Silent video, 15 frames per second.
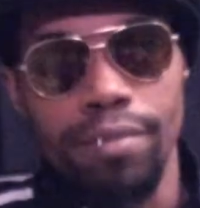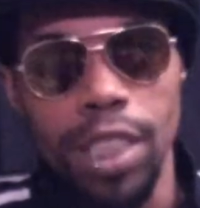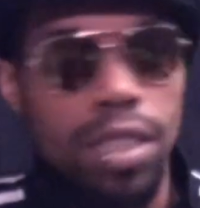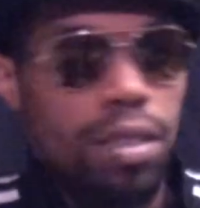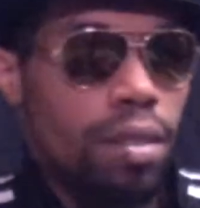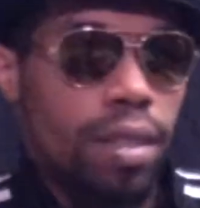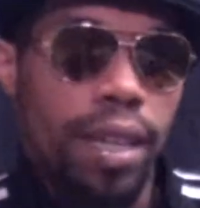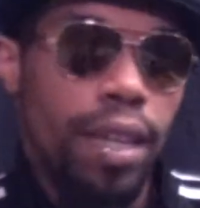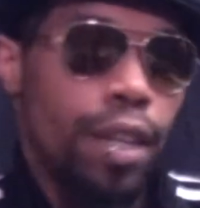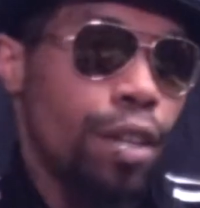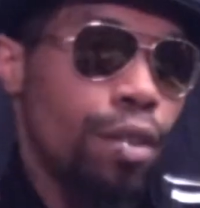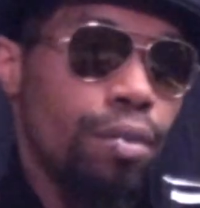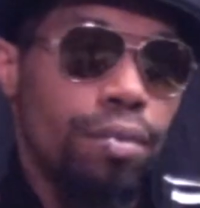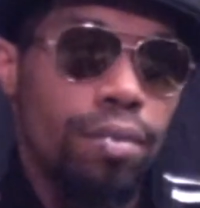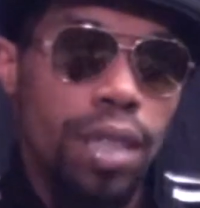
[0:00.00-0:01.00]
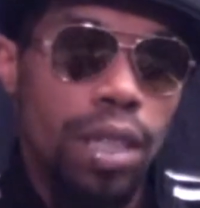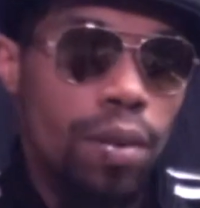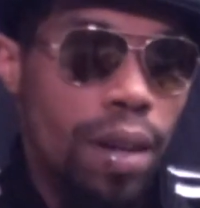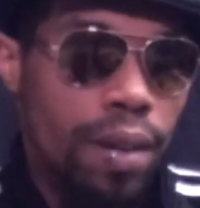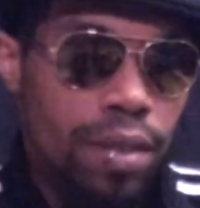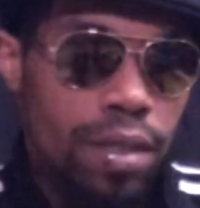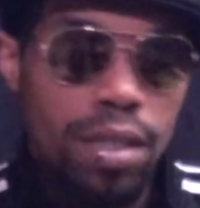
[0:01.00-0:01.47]
That's all they gotta do. They don't
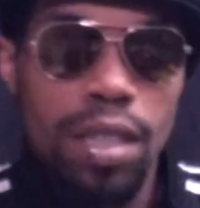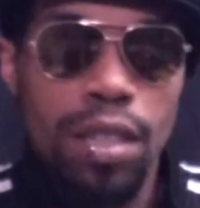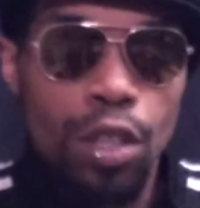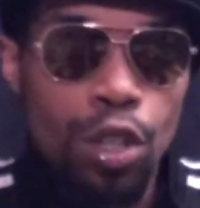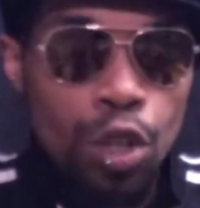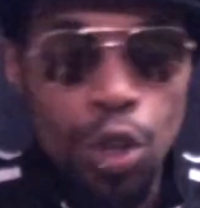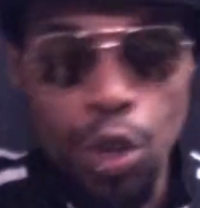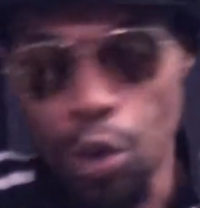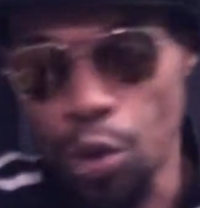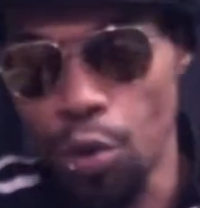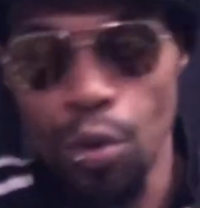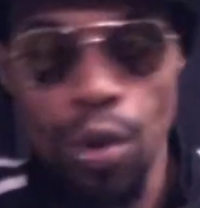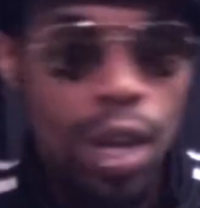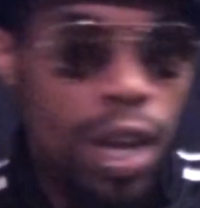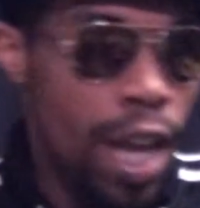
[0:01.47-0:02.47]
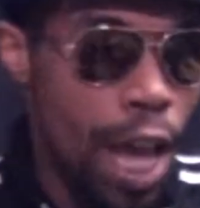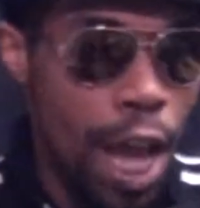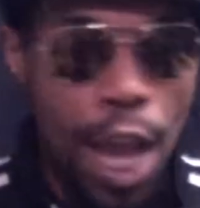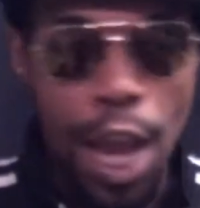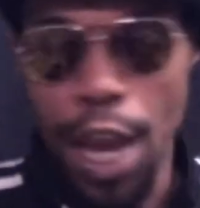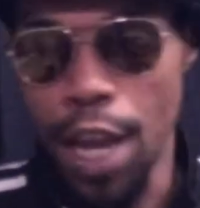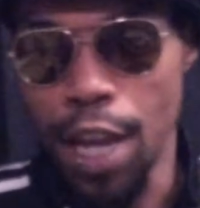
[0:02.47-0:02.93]
have to see the new
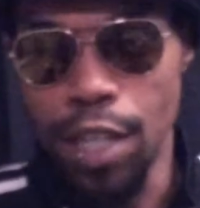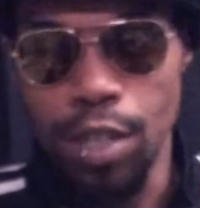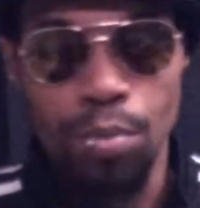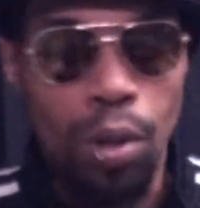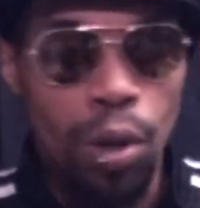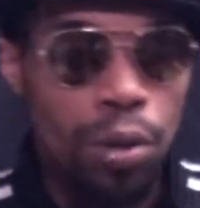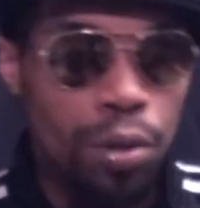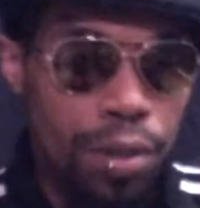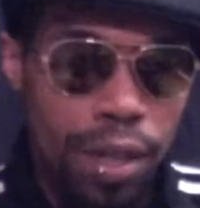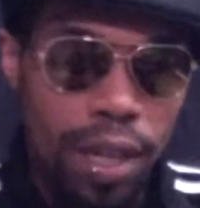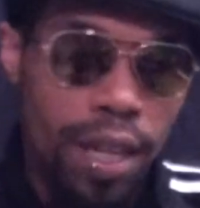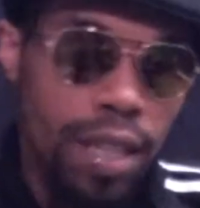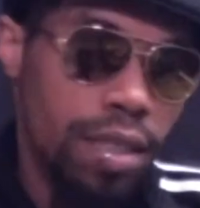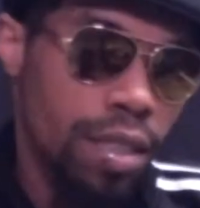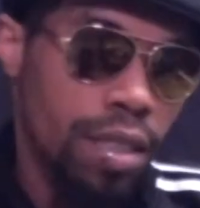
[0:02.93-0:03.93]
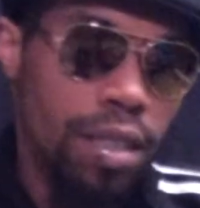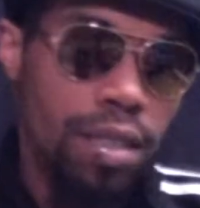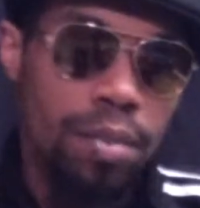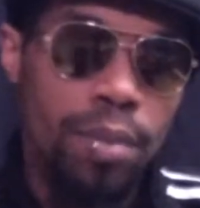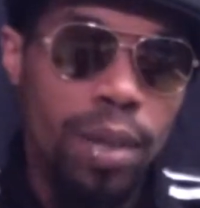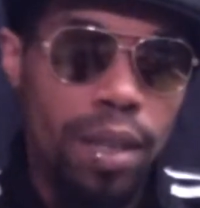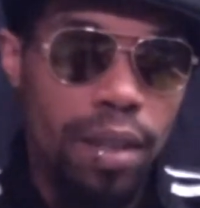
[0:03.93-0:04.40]
age Poltergeist. It
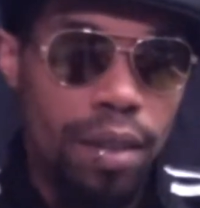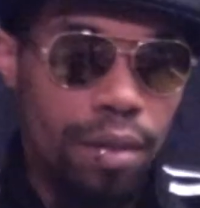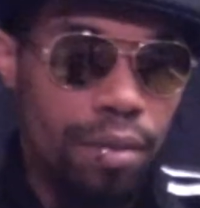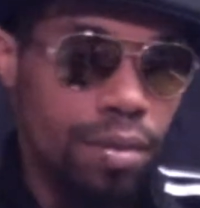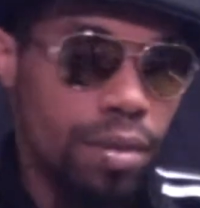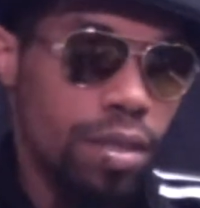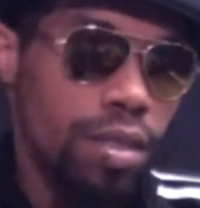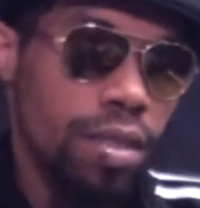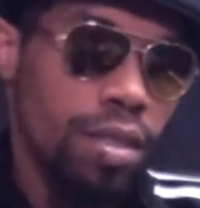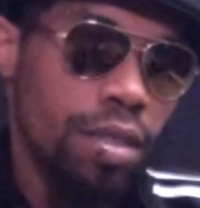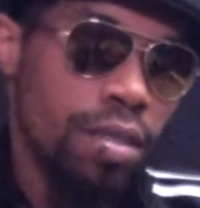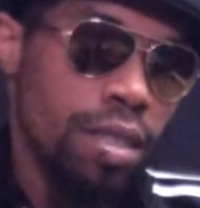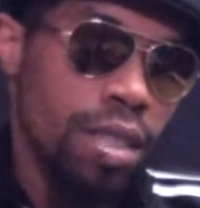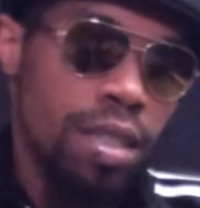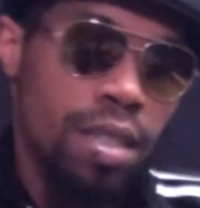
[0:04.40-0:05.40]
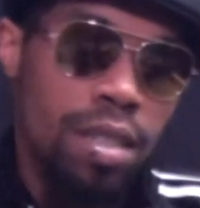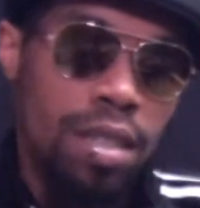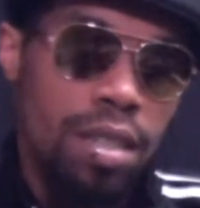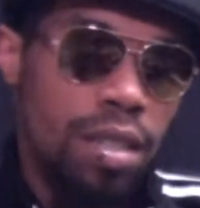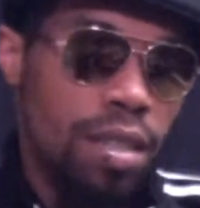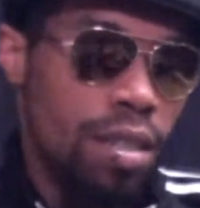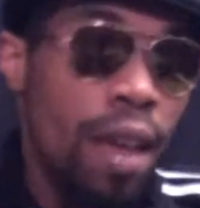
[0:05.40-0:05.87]
doesn't make a difference.
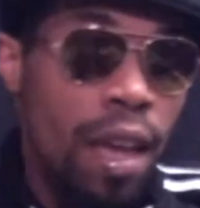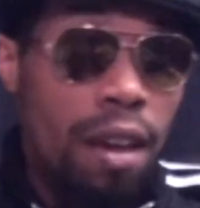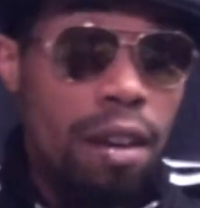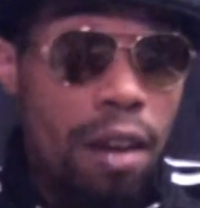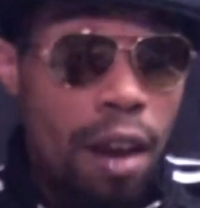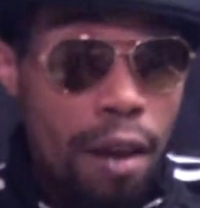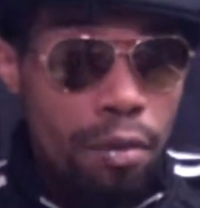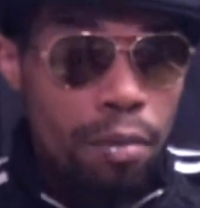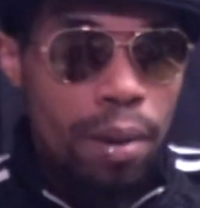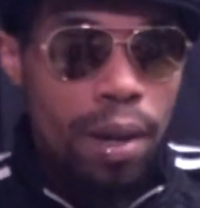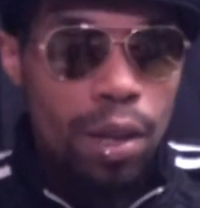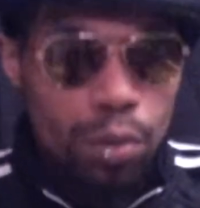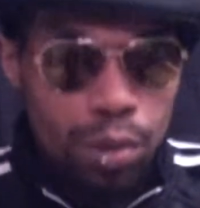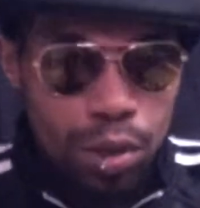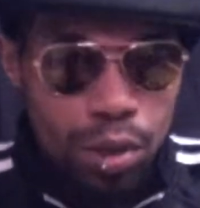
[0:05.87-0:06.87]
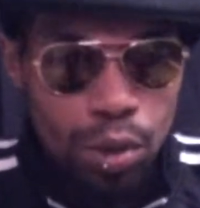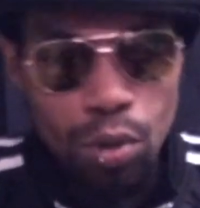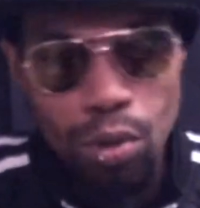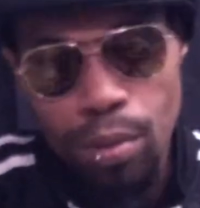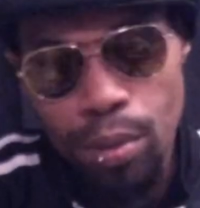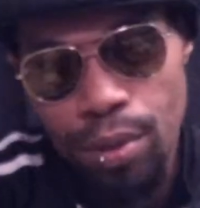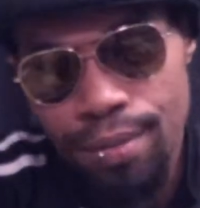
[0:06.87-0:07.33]
Everybody was
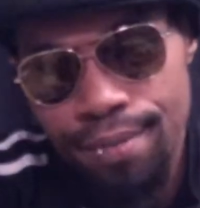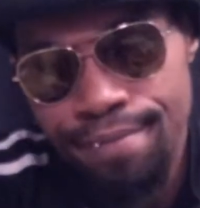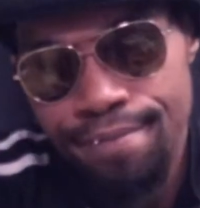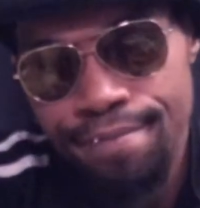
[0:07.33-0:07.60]
doable.